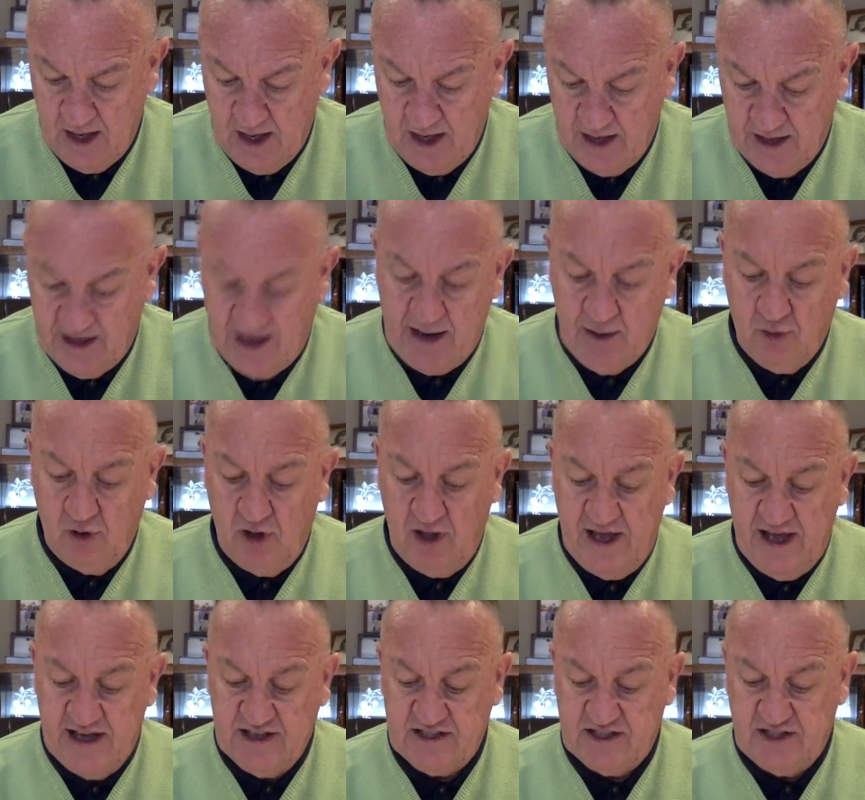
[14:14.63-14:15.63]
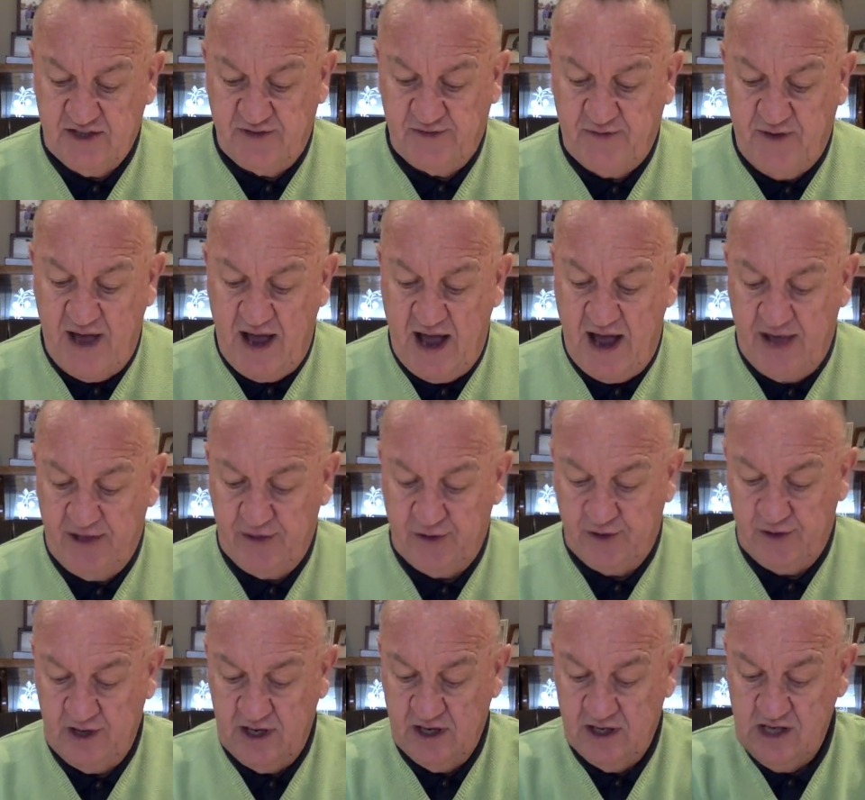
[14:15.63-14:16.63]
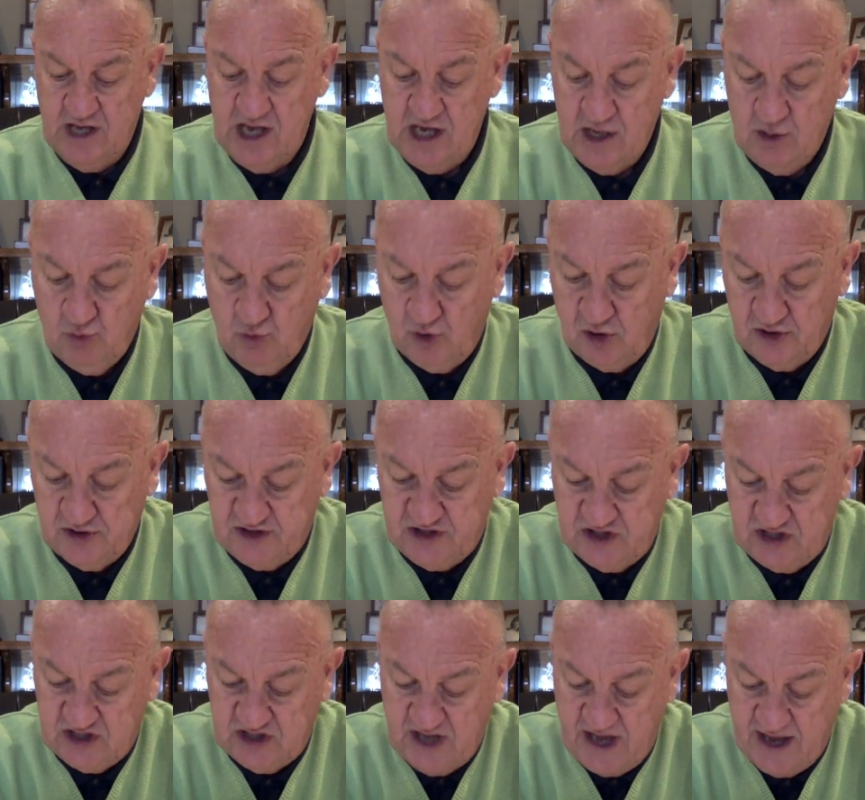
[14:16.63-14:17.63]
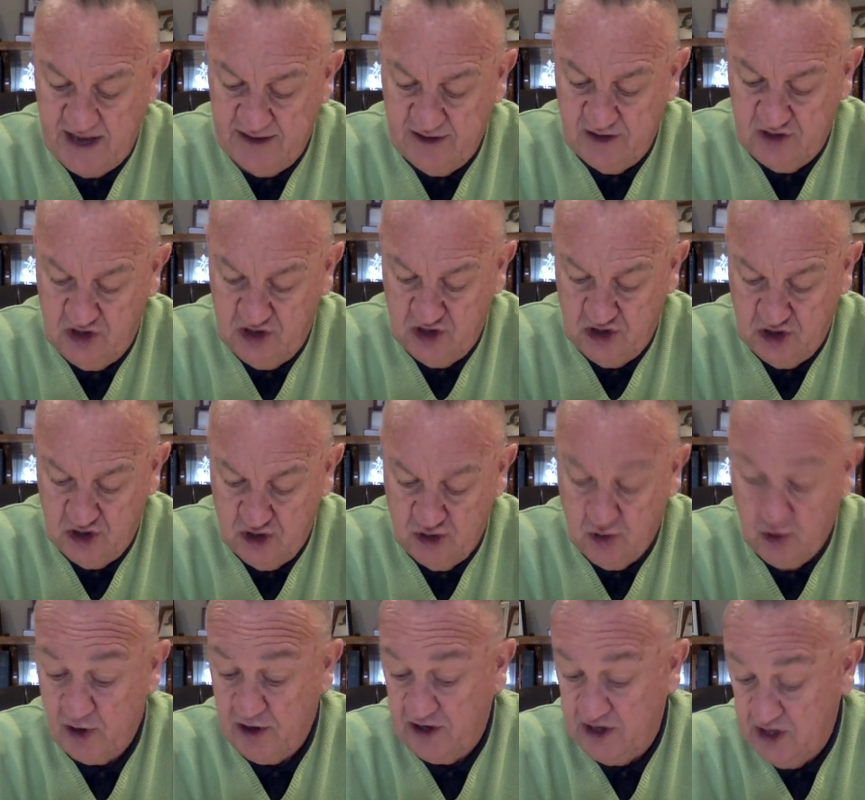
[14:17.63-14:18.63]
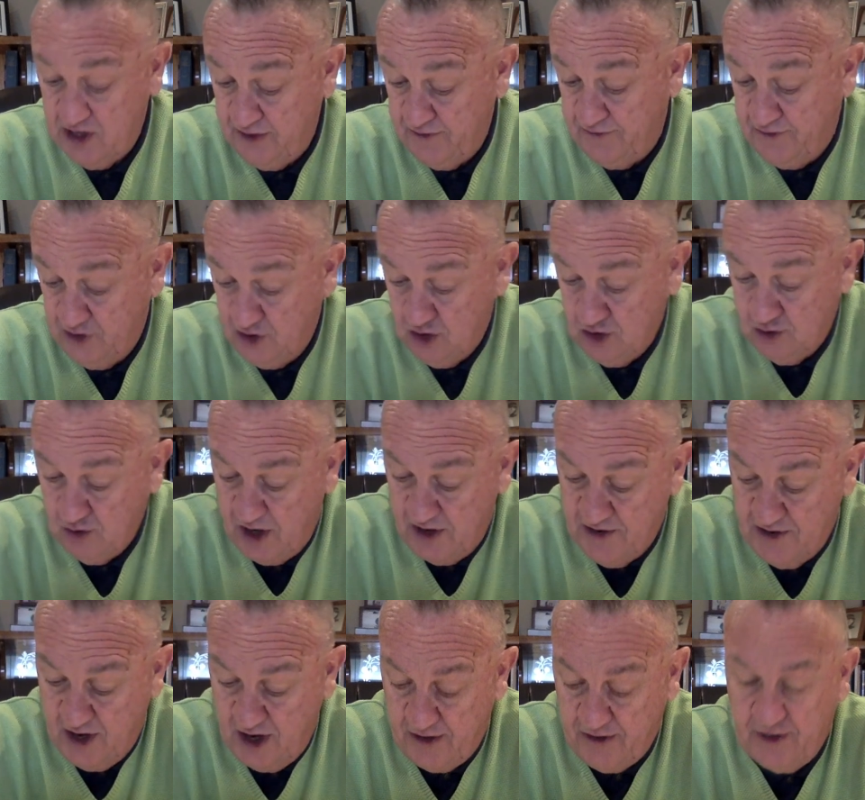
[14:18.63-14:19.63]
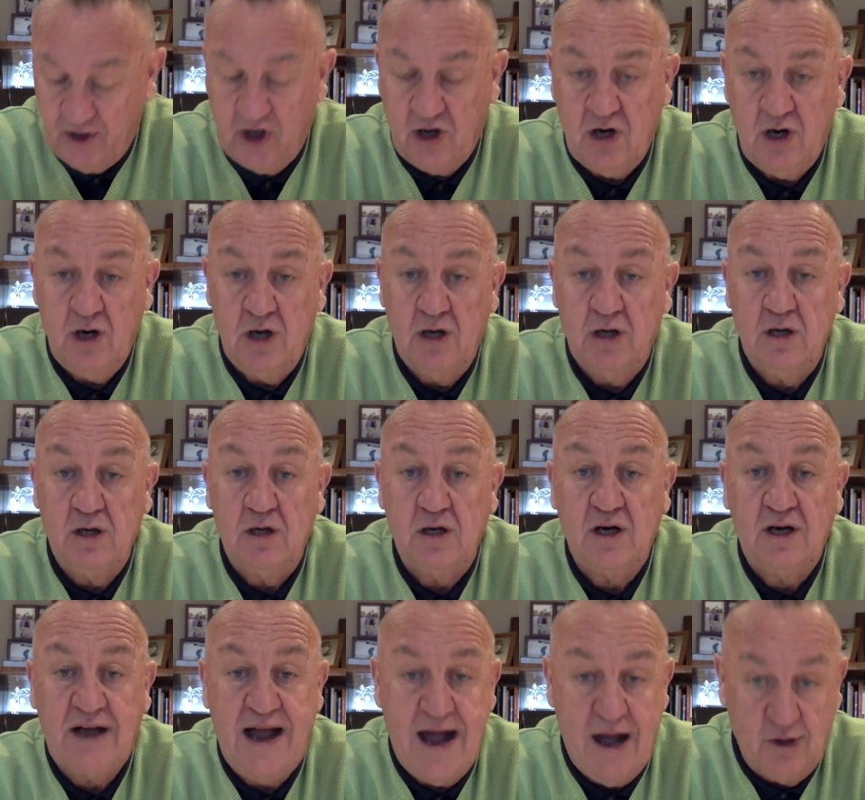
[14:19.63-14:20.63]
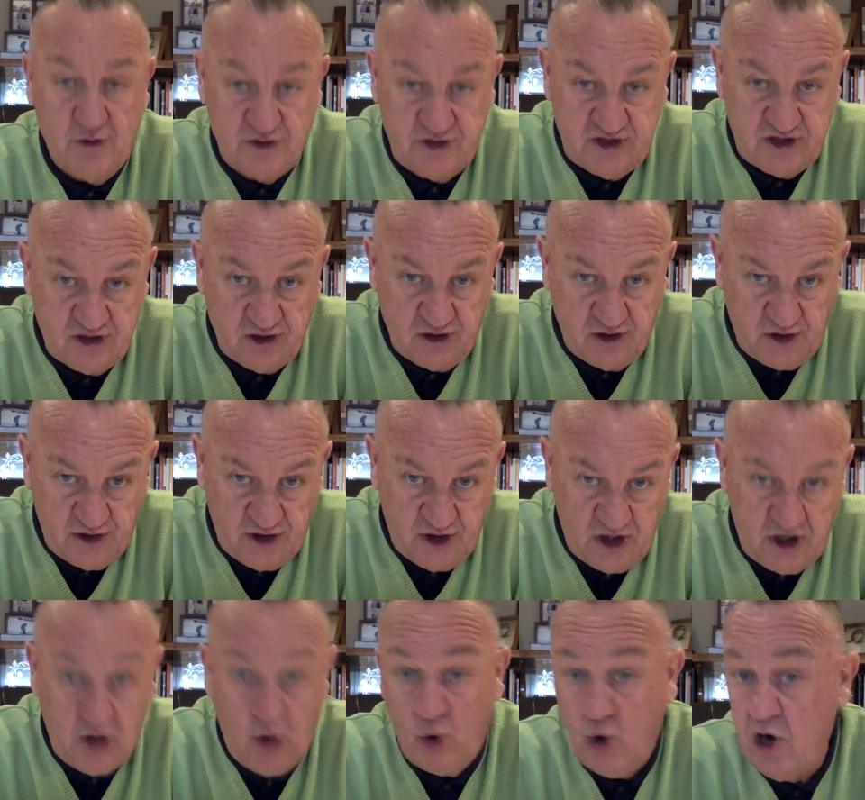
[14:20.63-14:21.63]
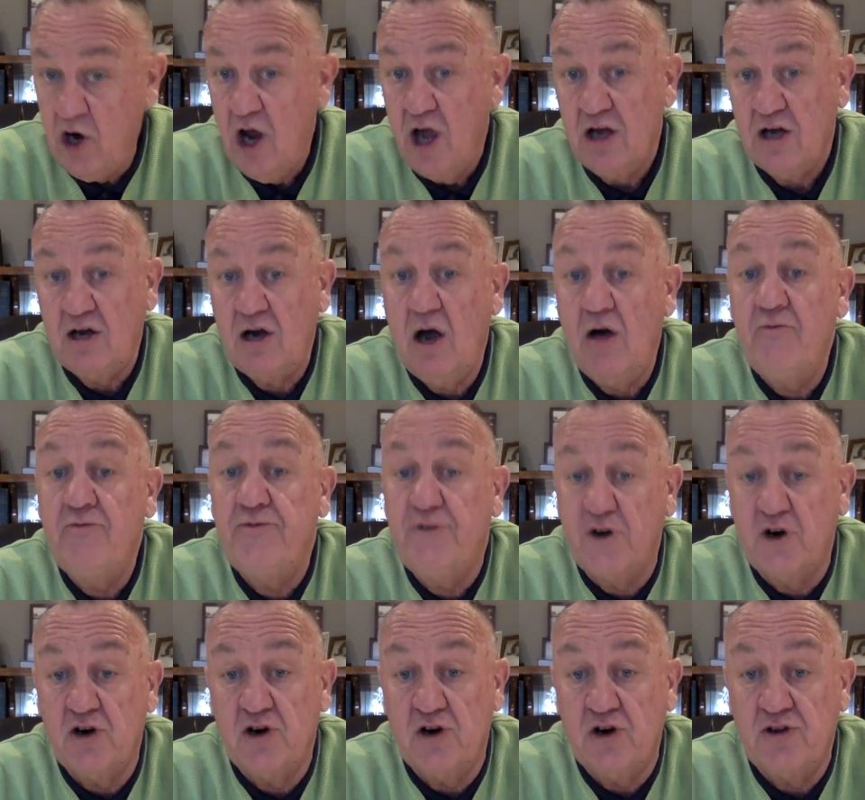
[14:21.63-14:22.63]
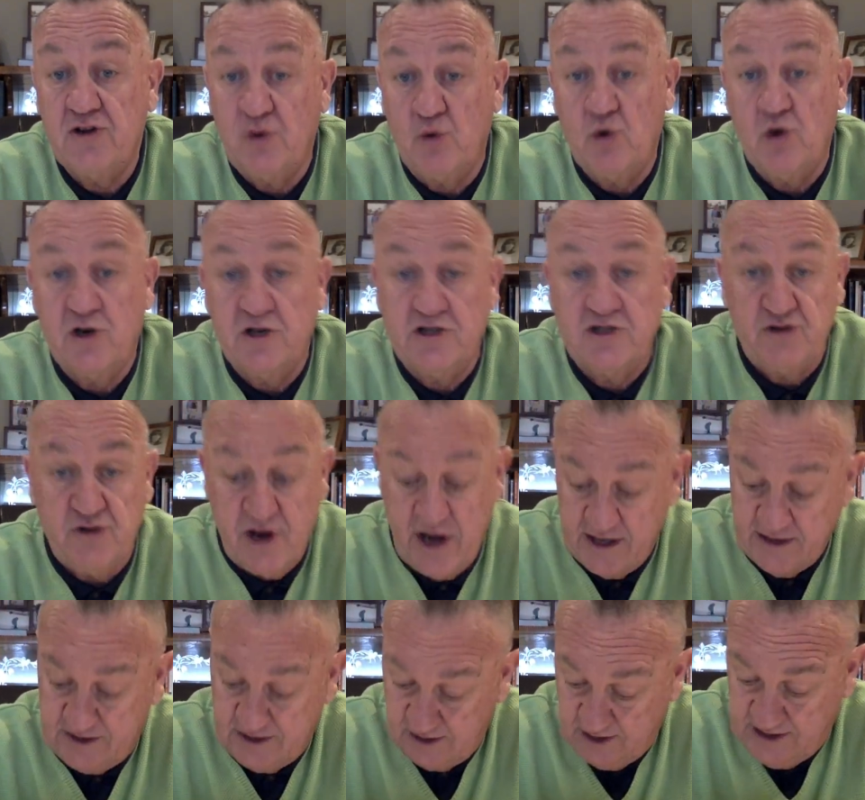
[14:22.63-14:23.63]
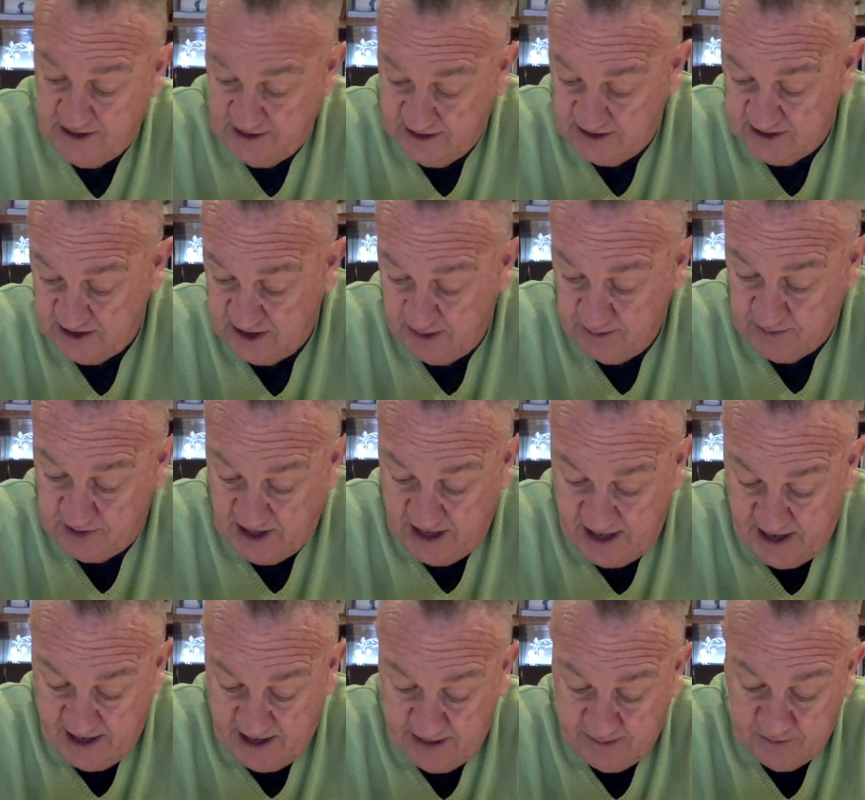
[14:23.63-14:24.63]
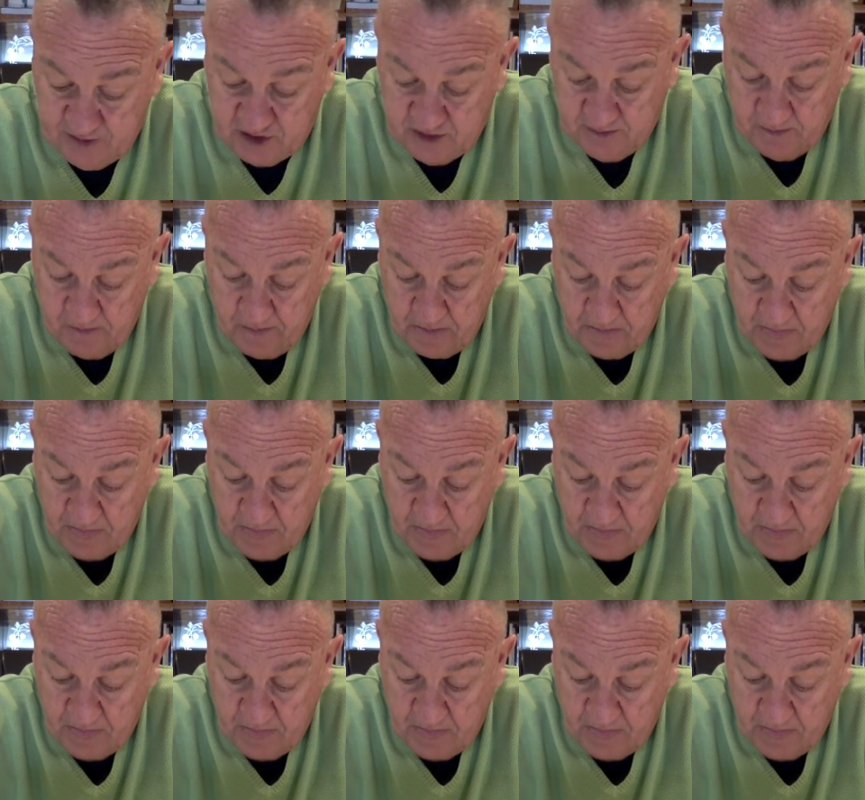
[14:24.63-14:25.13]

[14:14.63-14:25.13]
And I will ask the Father, and he will send you or give you another counselor or comforter, the word is translated sometimes,